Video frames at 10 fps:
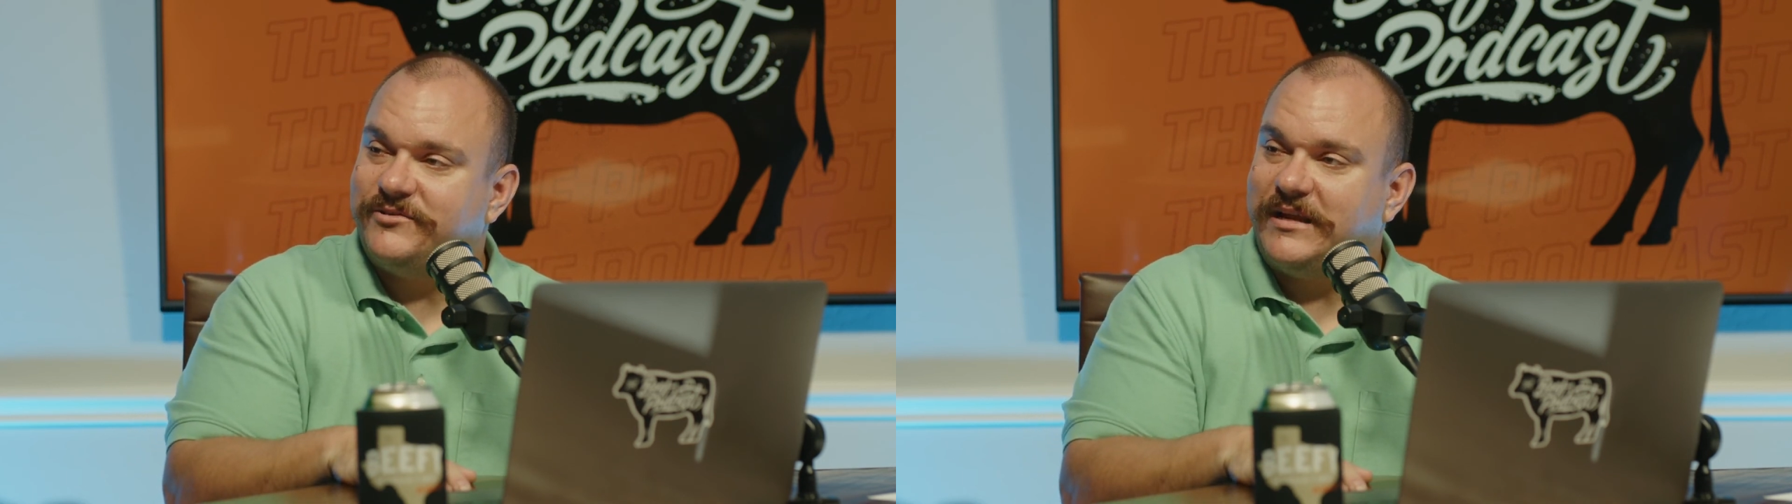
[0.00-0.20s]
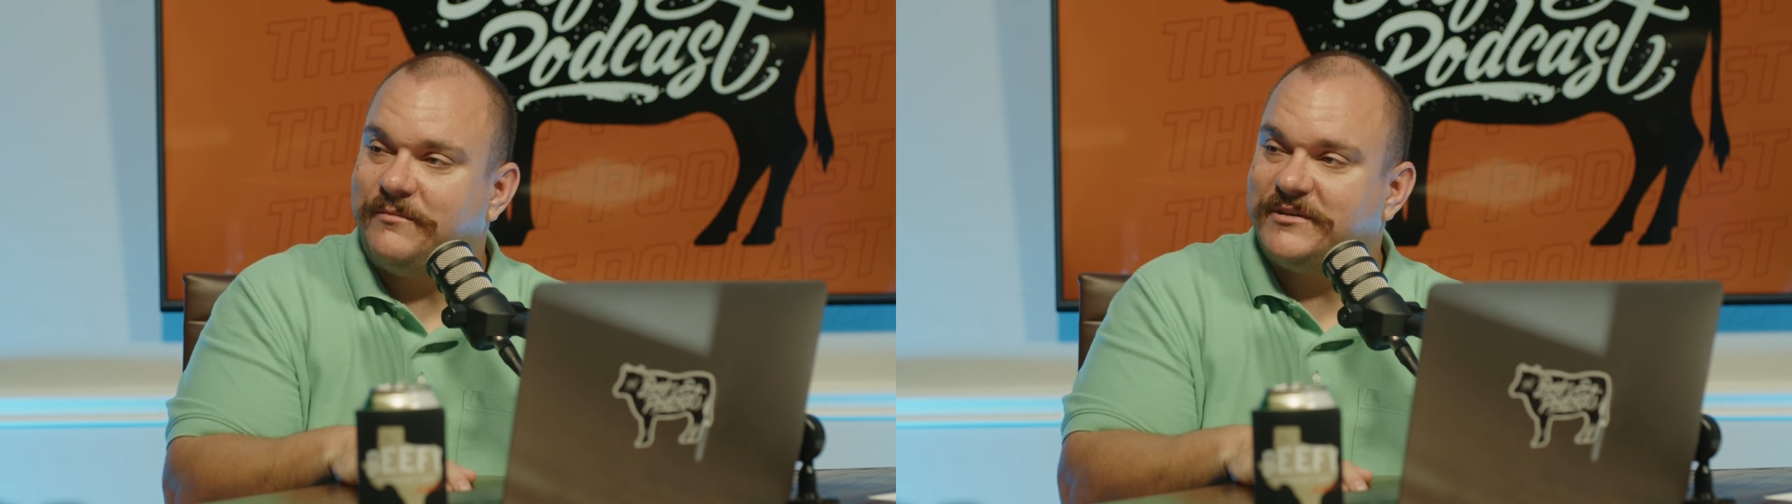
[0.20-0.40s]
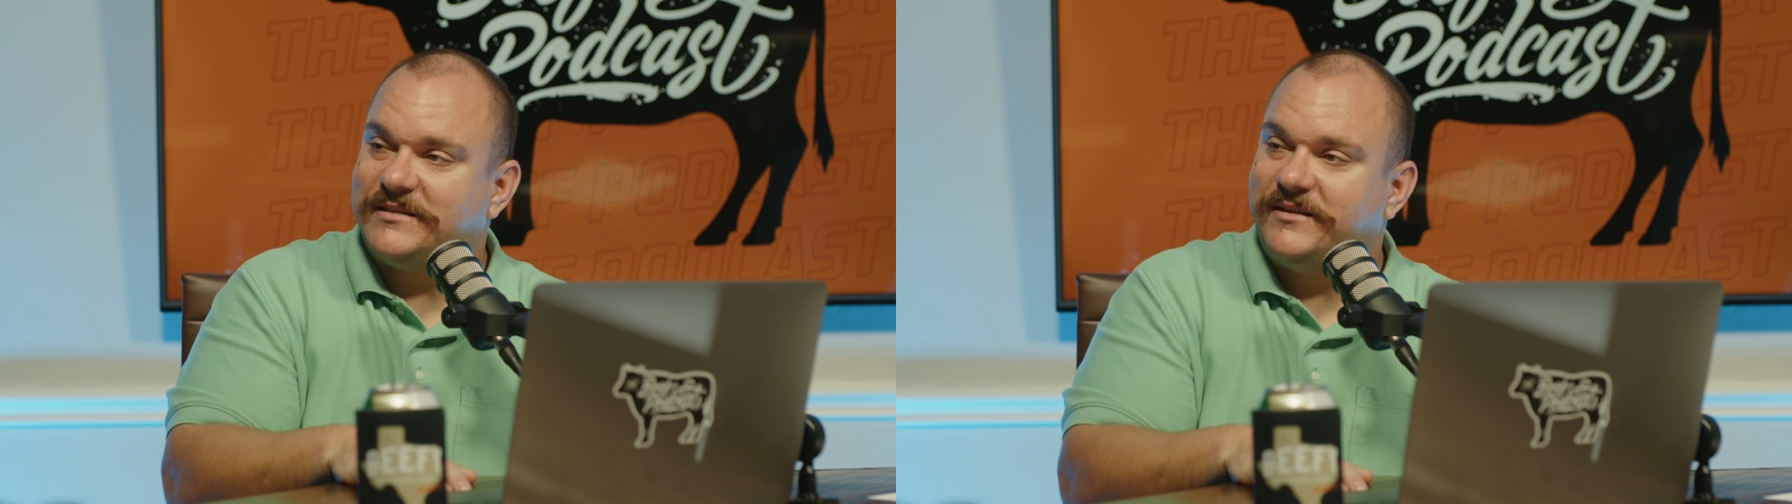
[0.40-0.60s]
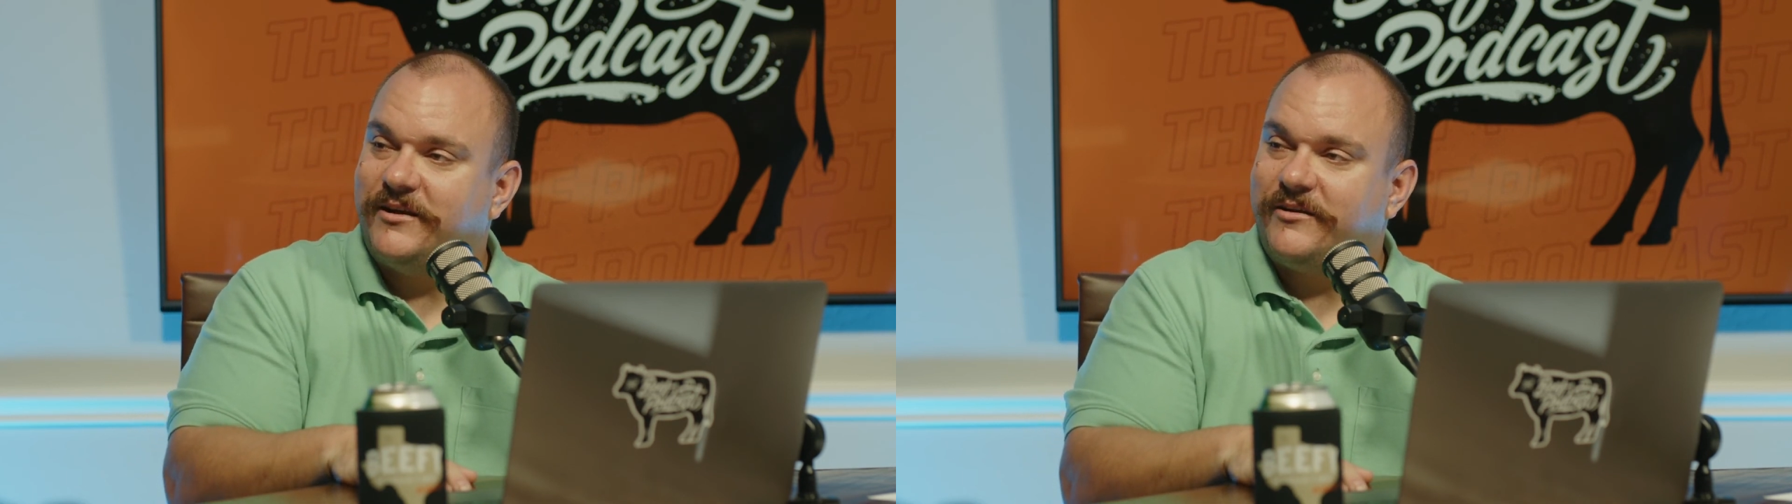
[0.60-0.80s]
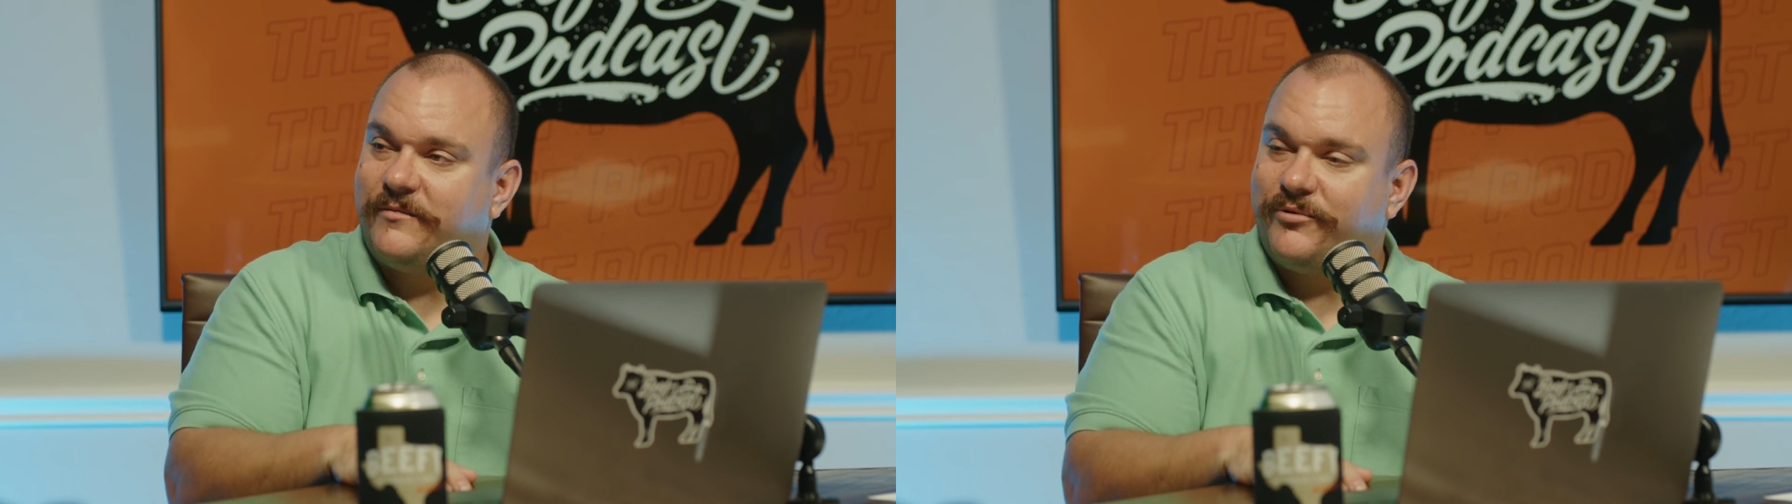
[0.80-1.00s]
Jameson
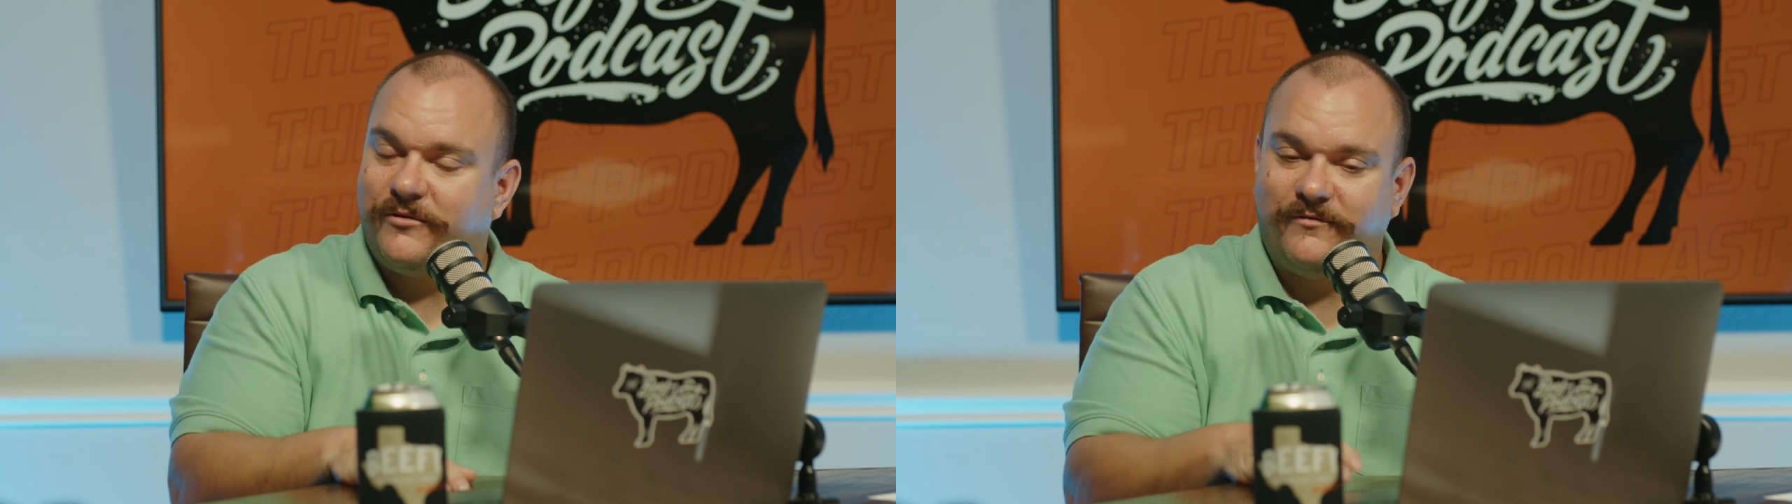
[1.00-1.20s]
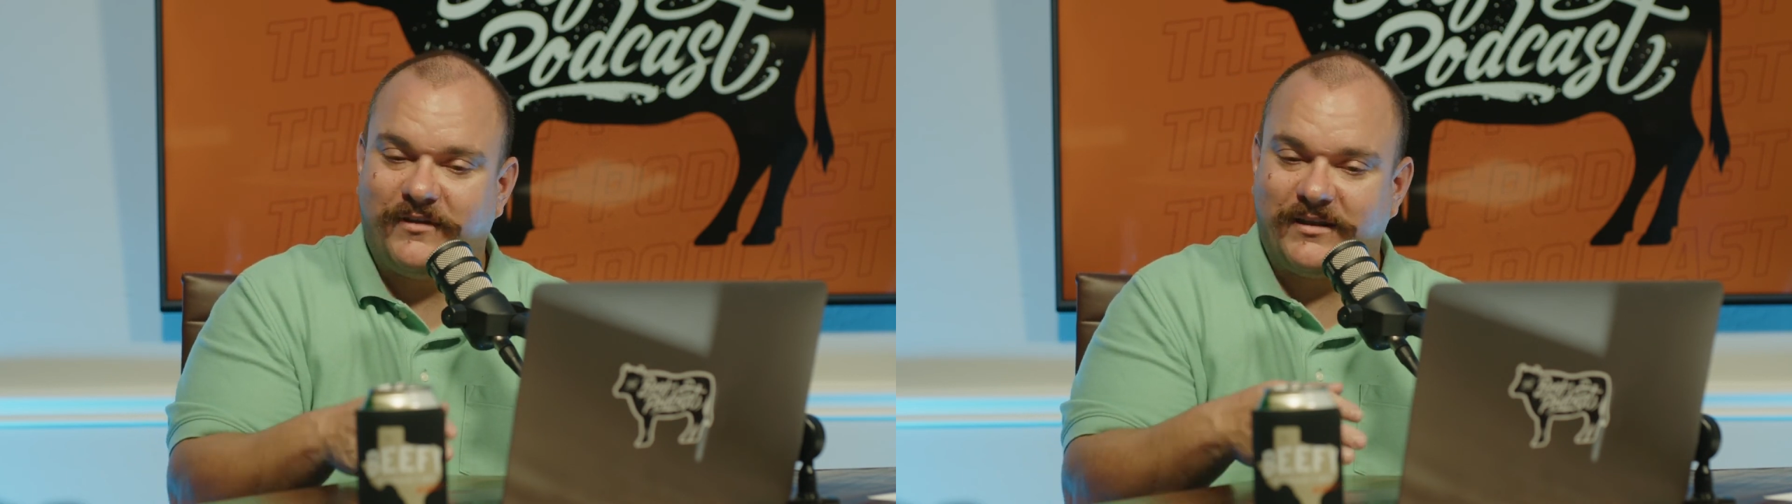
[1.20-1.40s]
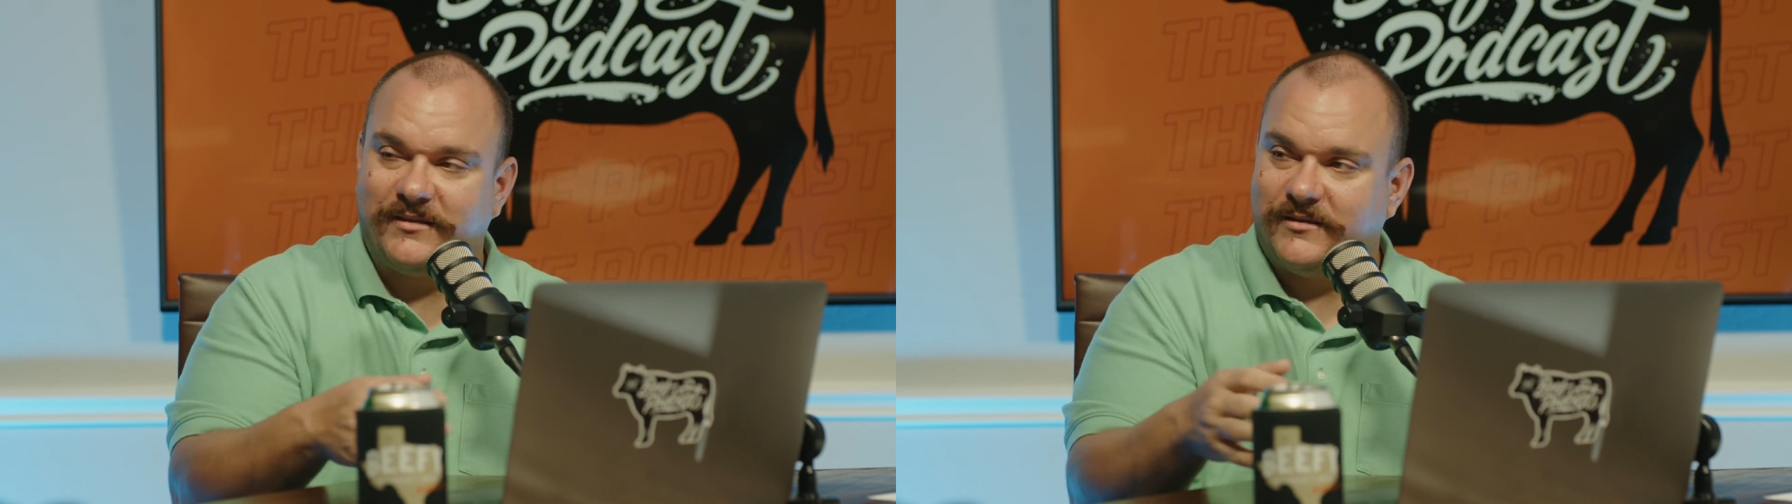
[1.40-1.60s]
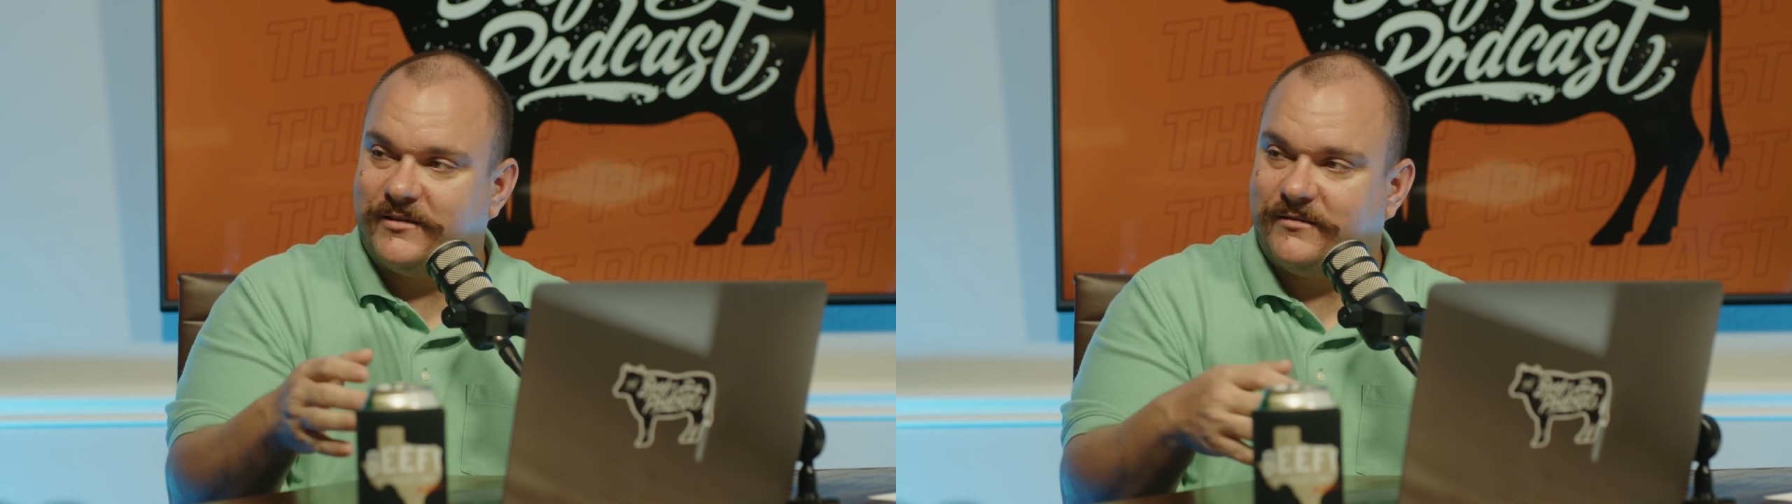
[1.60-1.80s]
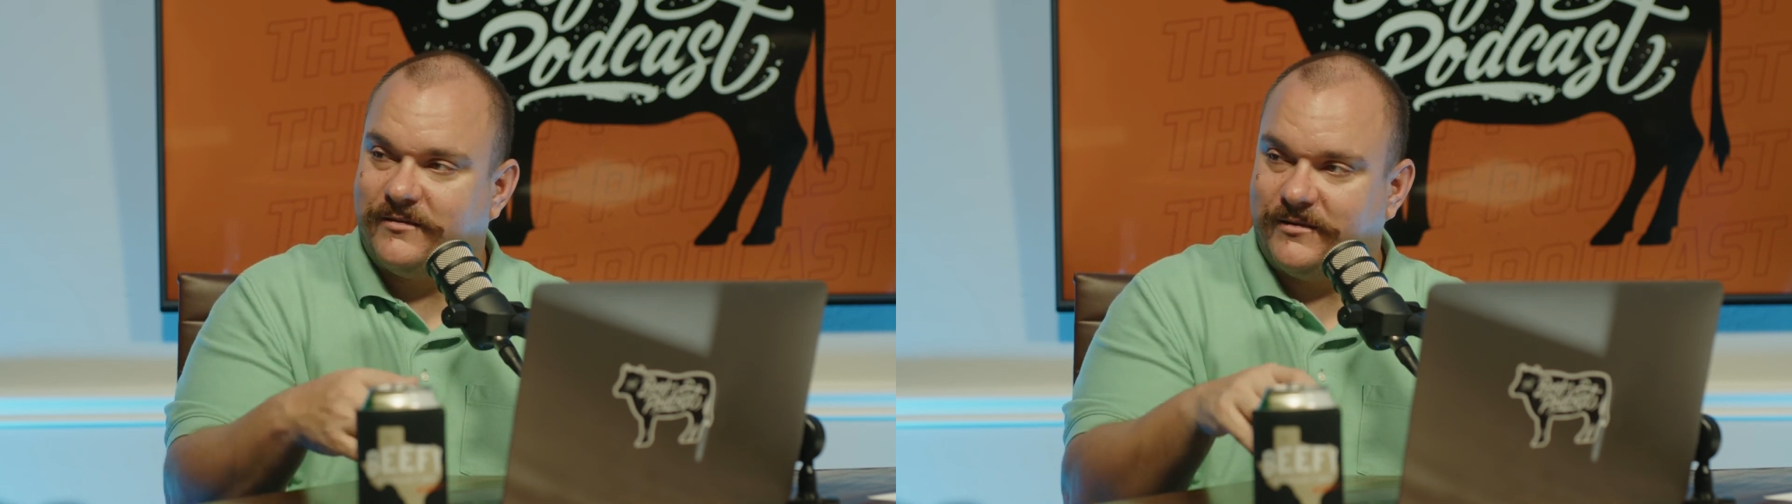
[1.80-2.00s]
100 proof, like the